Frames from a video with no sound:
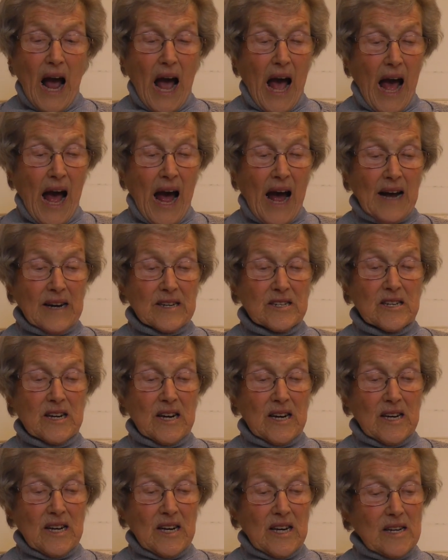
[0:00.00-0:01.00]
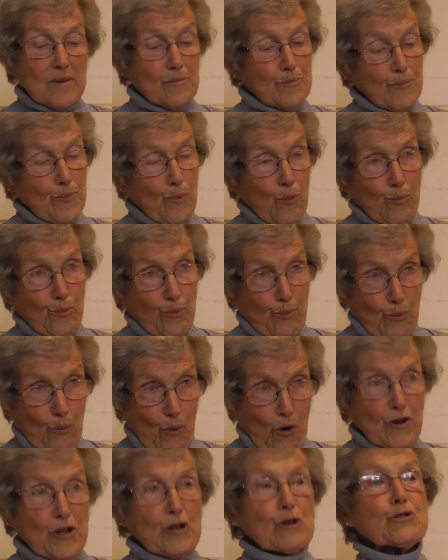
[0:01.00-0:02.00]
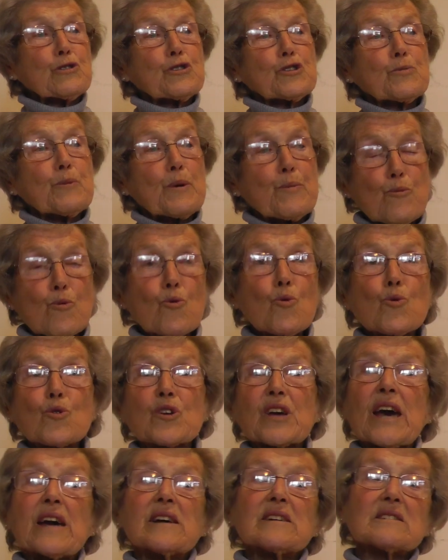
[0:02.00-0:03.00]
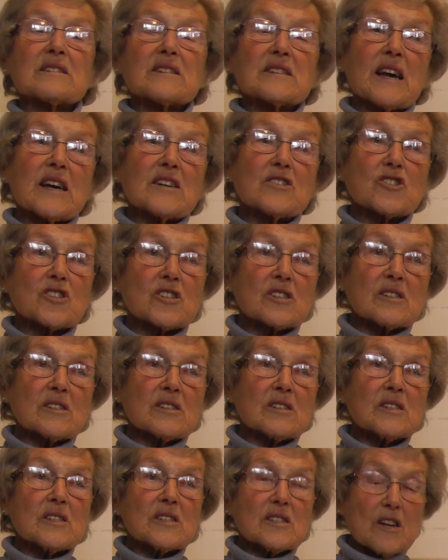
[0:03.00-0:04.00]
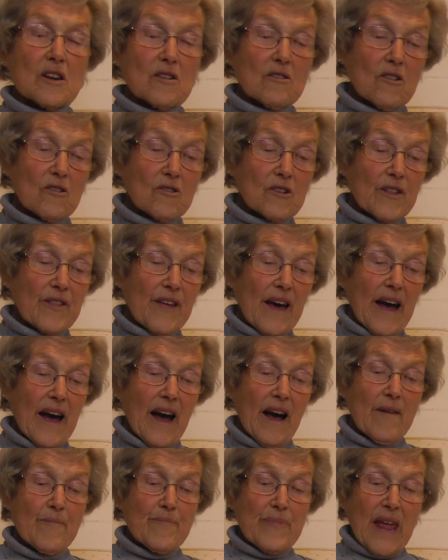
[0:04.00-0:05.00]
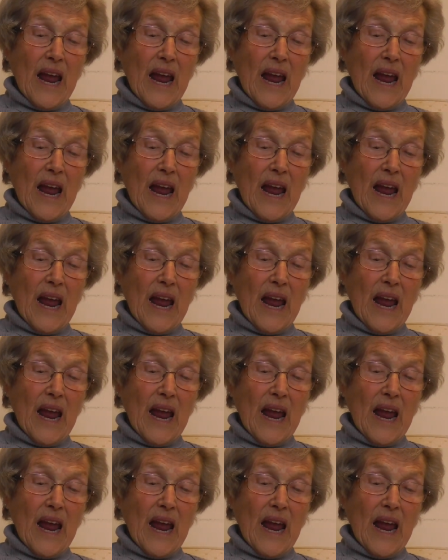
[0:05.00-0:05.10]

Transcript: and what used to be Broadgate Station, no longer there,